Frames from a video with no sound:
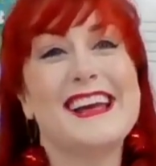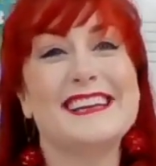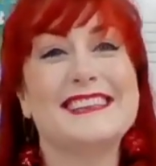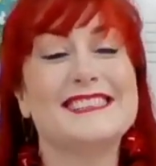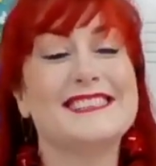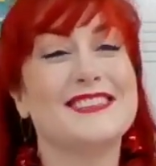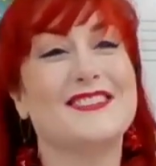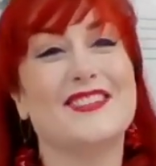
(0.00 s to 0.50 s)

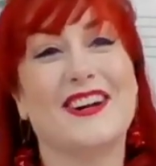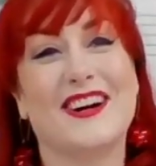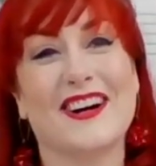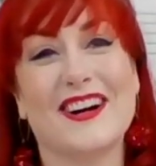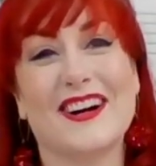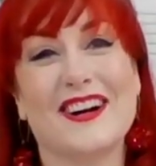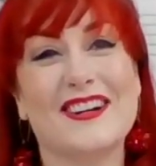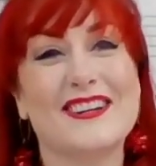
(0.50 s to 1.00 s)
It's so
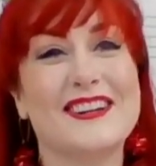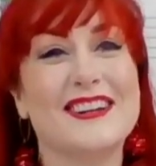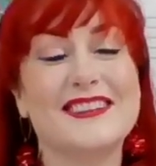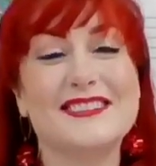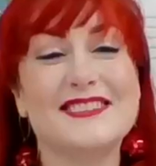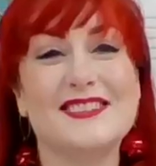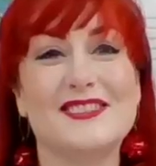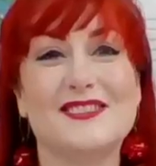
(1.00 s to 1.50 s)
hard
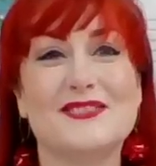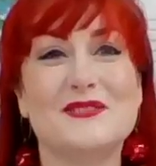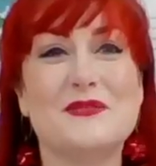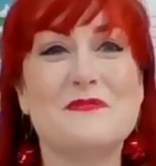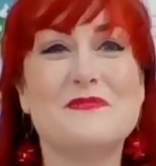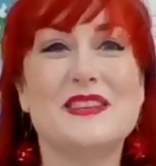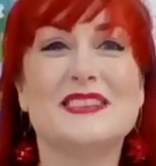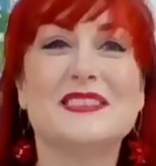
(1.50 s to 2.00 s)

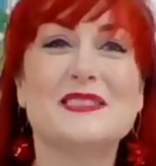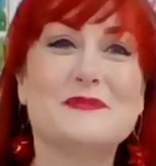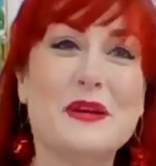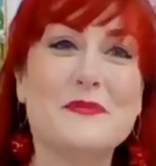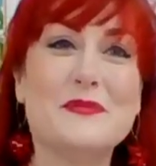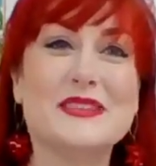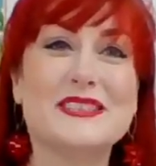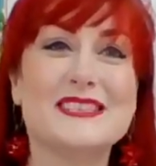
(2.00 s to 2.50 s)
to be a
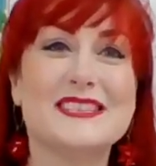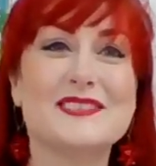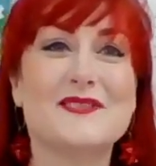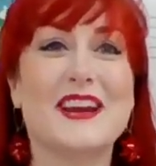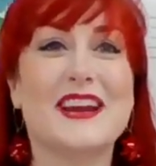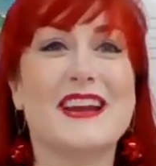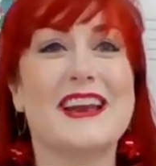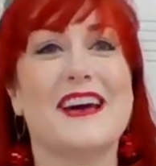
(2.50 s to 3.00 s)
small
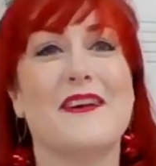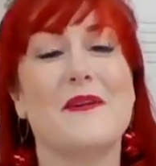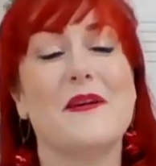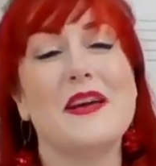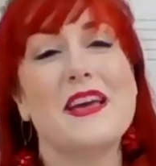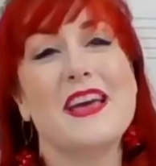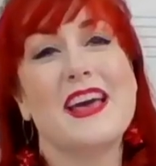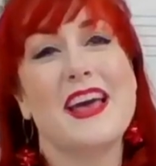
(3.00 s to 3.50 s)
business right
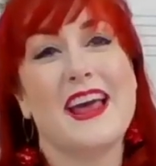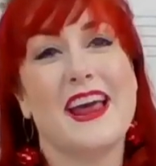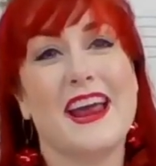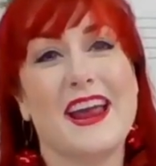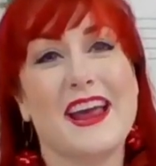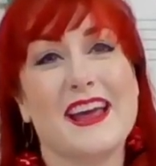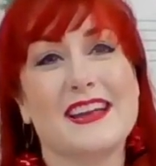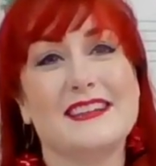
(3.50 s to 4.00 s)
now.
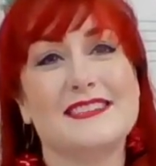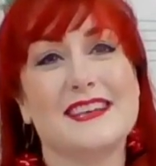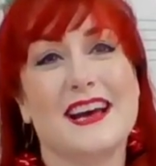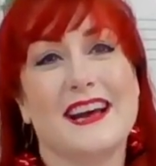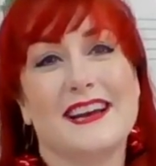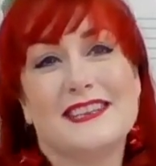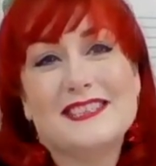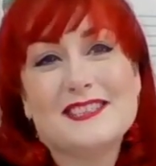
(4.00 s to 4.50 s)
And
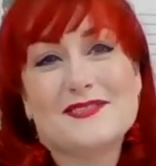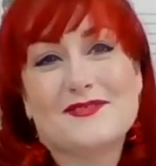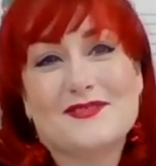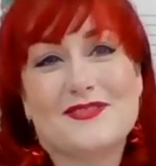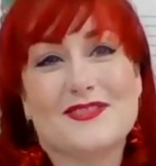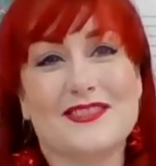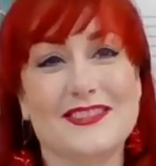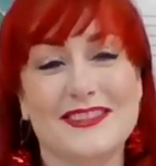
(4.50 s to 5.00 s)
I just
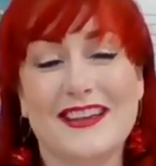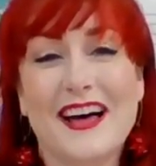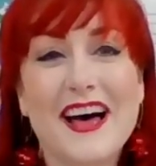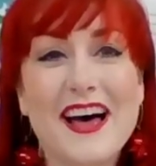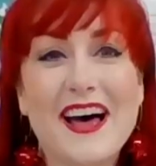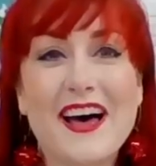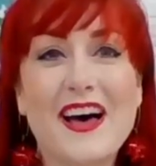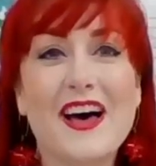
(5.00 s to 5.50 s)

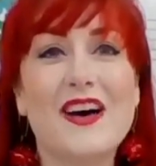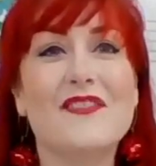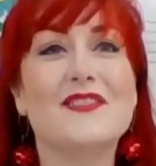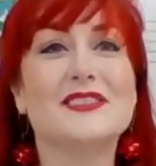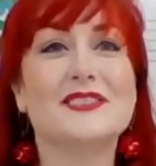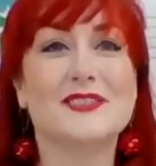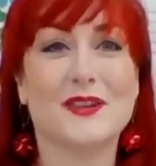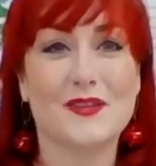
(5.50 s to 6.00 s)

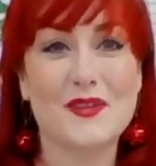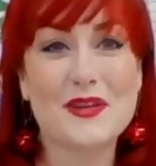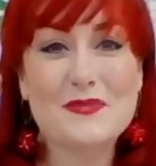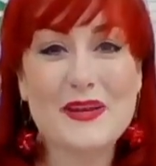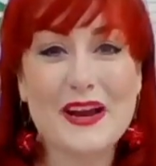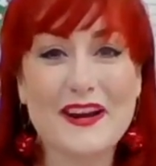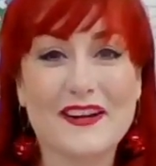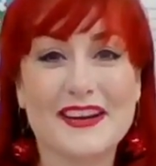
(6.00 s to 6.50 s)
love
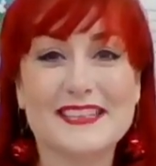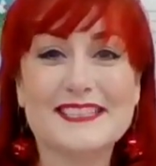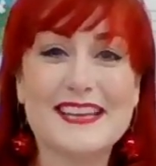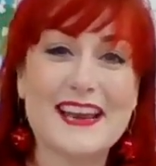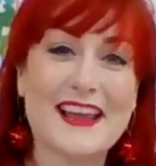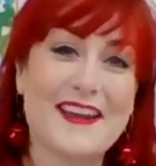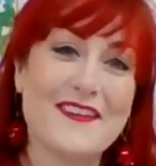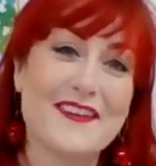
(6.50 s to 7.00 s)
serving parents,
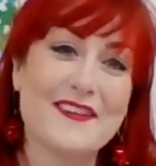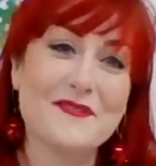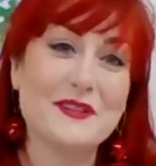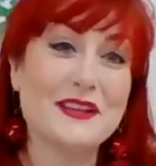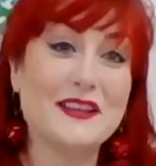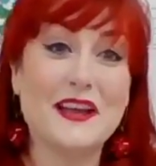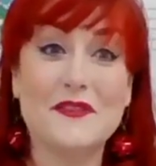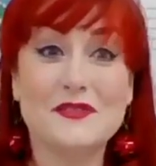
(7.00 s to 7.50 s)
and I
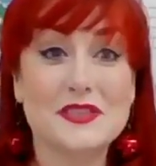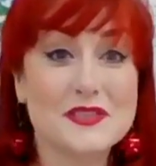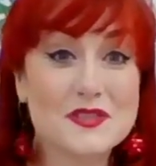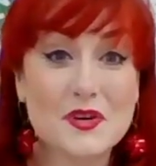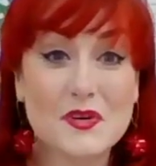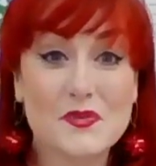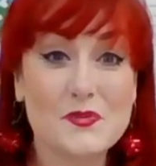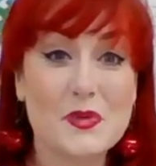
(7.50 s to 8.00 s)
would love to
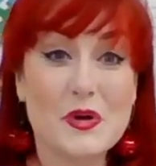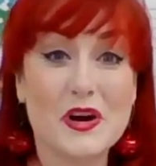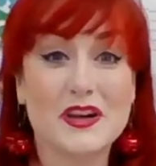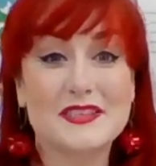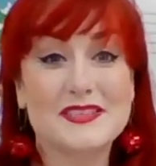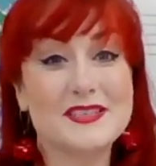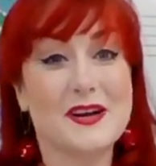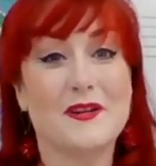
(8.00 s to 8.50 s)
serve
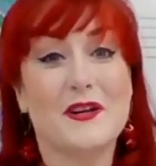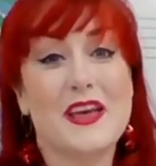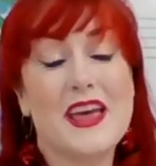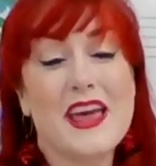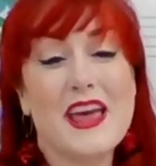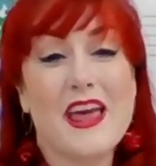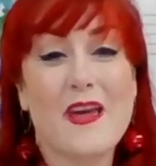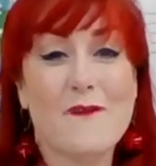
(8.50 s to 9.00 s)
more. So
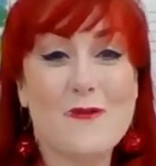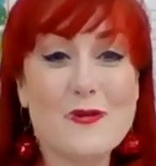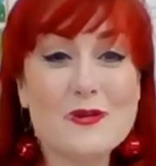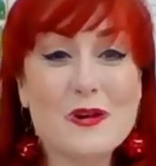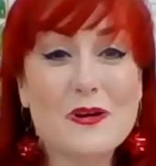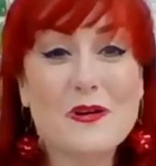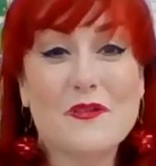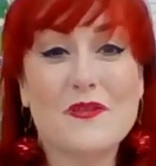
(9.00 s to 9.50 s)
if
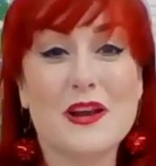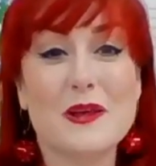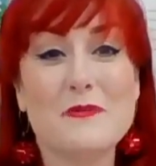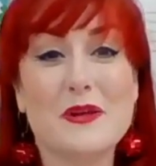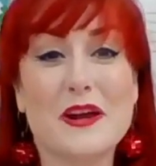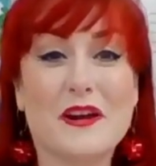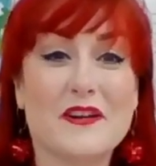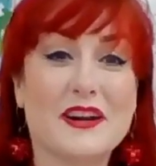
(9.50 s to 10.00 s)
you know of
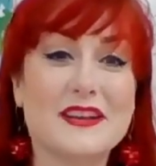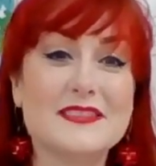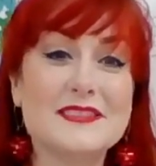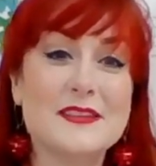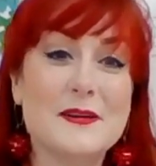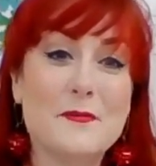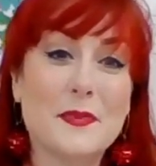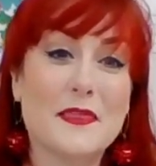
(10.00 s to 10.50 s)
any
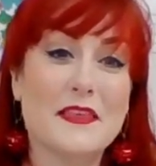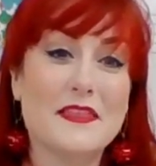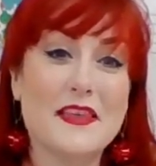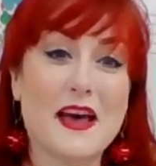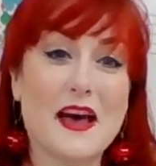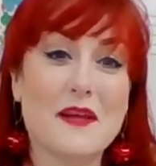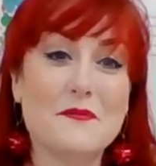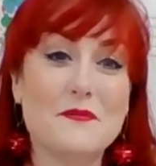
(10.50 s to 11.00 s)
parents
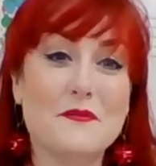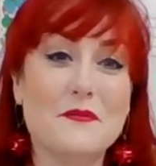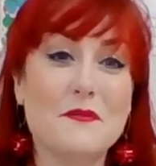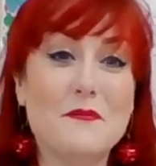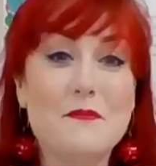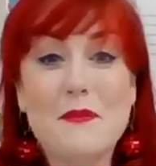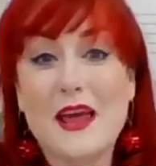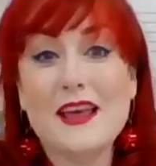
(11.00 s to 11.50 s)
that
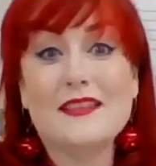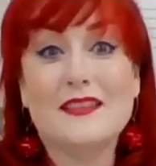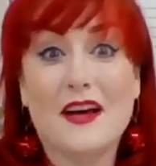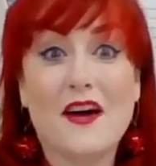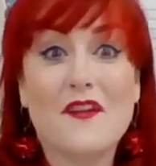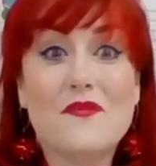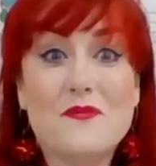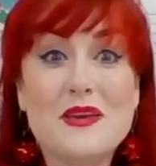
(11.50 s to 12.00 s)
may
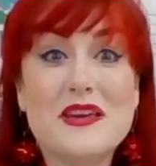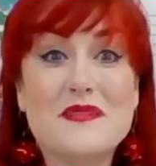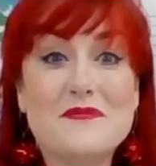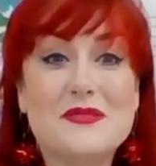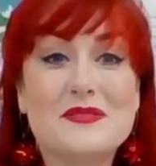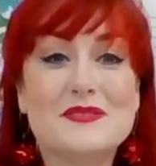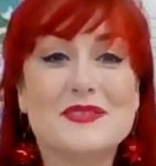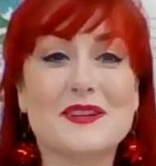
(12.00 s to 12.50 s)
love
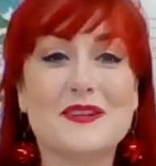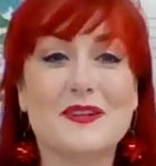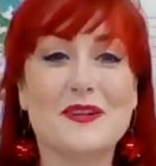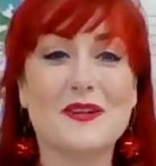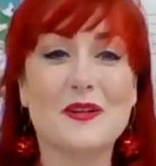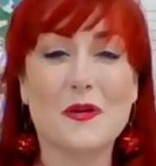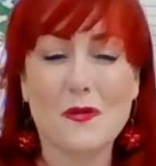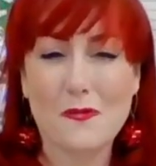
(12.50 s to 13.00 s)
being
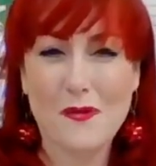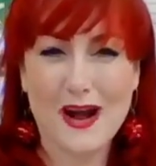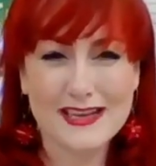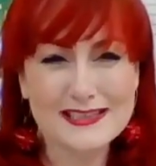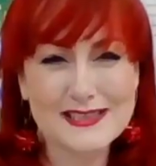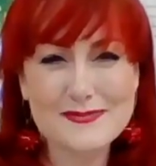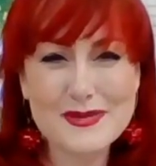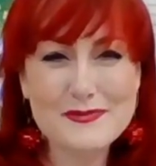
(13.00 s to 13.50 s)
musical or
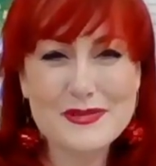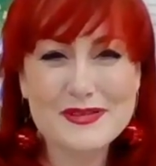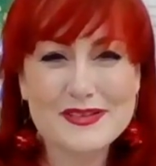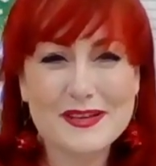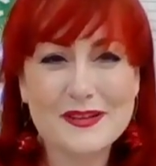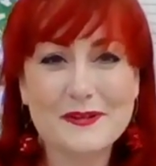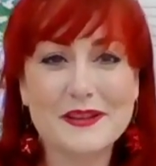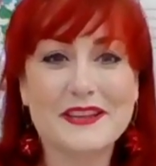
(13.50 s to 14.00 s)
want to be
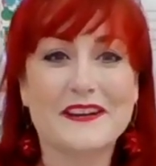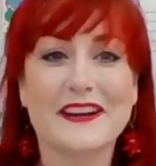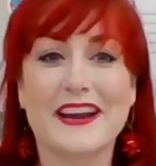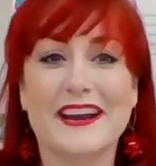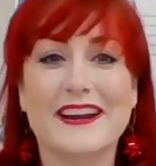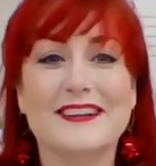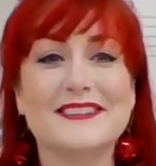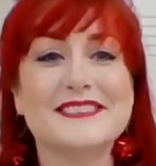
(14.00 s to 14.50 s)
musical with their
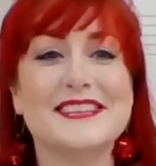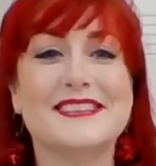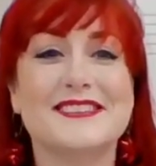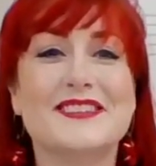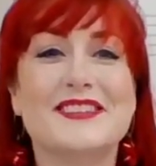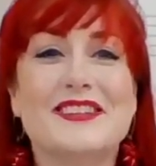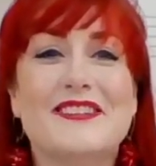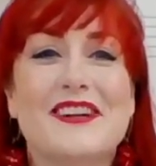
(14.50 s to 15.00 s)
kiddos and
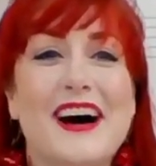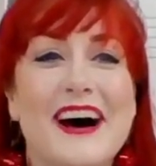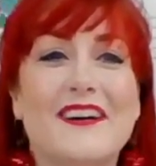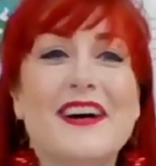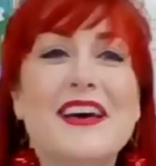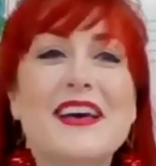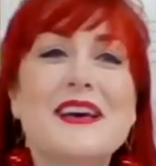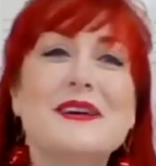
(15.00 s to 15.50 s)
don't know
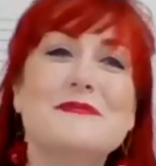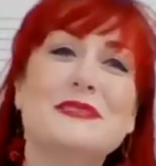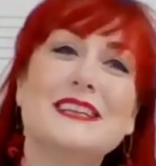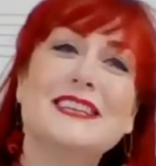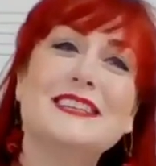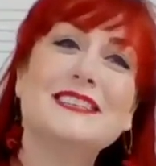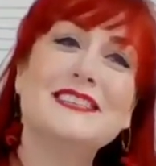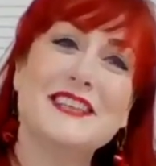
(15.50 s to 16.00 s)
how,
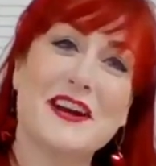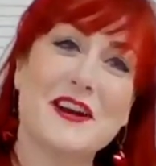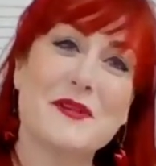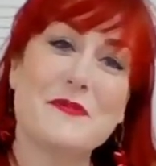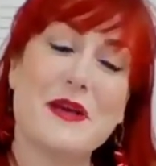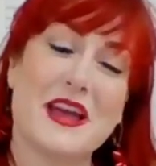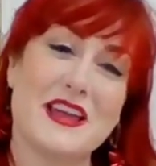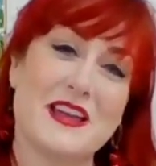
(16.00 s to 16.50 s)
please
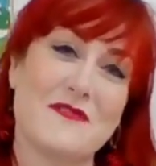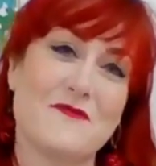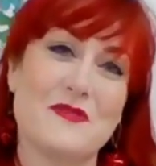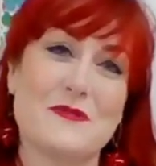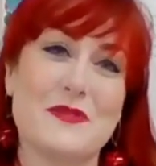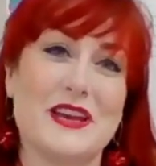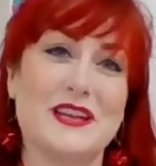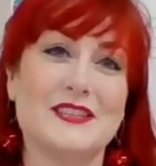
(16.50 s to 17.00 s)
share my
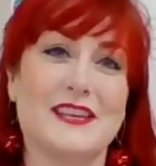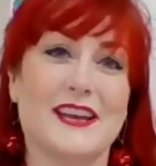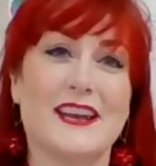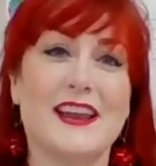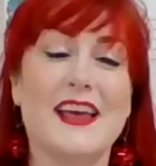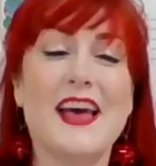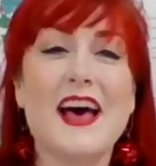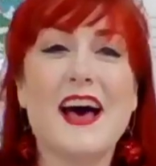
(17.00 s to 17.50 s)

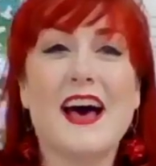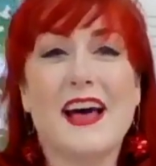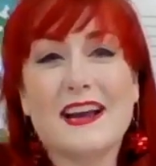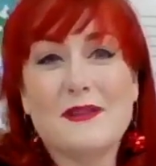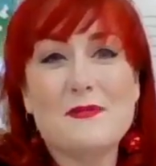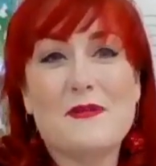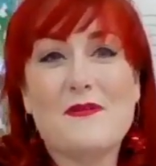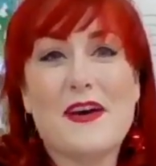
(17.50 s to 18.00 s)
information.
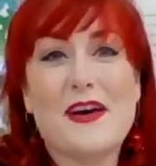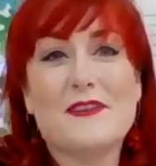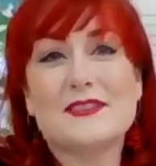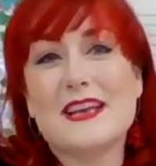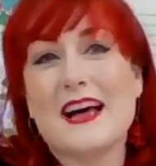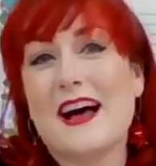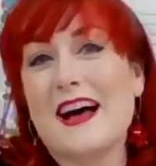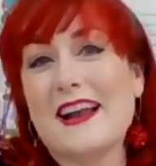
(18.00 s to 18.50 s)
I can be
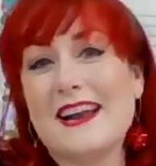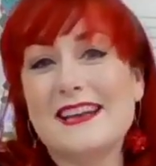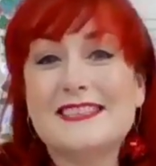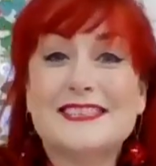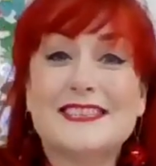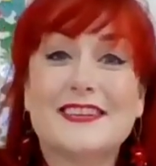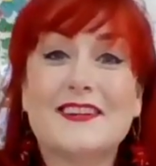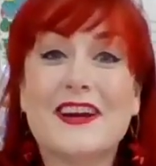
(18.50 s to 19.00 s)
found on
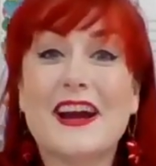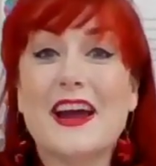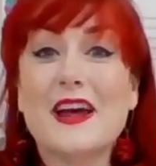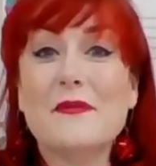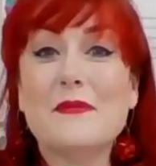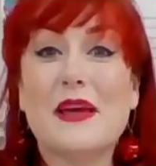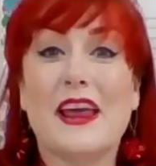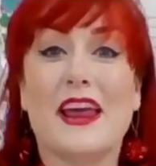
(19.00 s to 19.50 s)

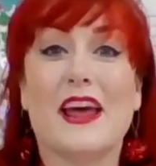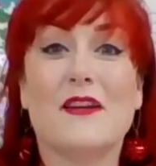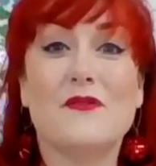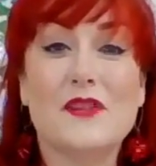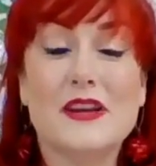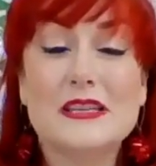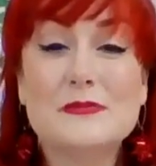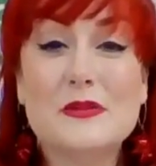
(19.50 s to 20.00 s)
Instagram
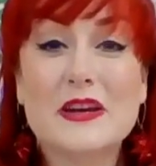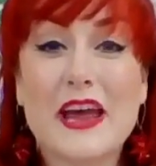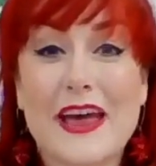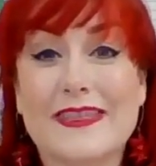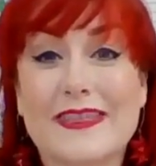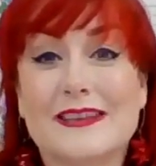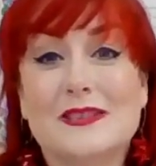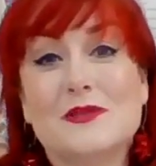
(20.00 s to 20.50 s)
and Facebook
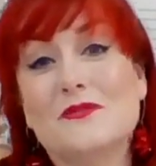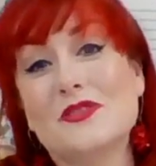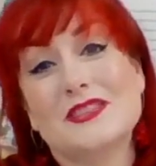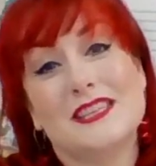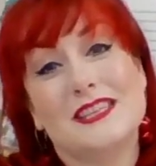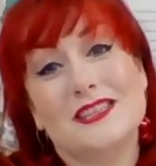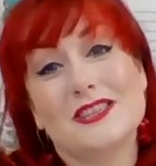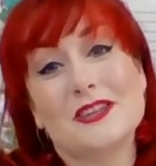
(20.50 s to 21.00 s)
at the
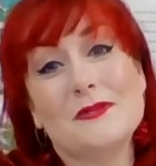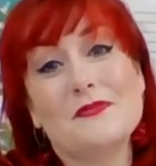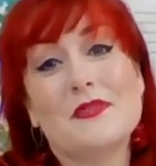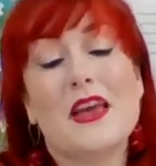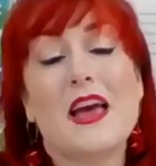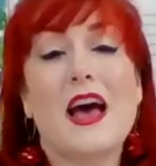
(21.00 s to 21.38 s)
Tuneful Teacher.